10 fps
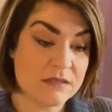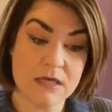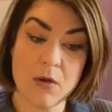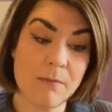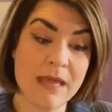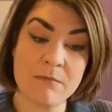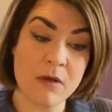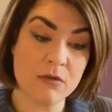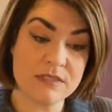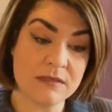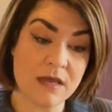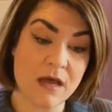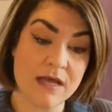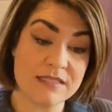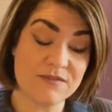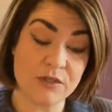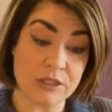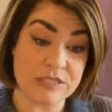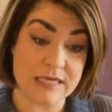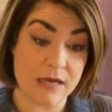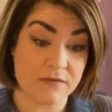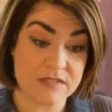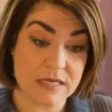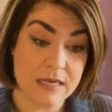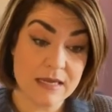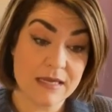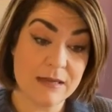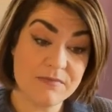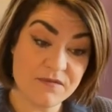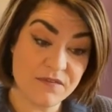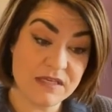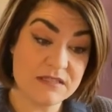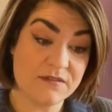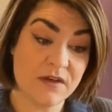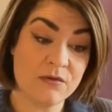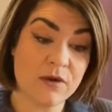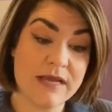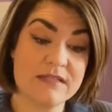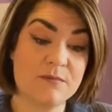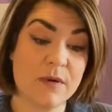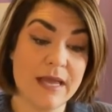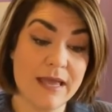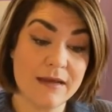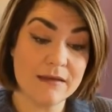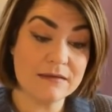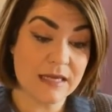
don't make molten gods for yourselves keep the feast of unraised bread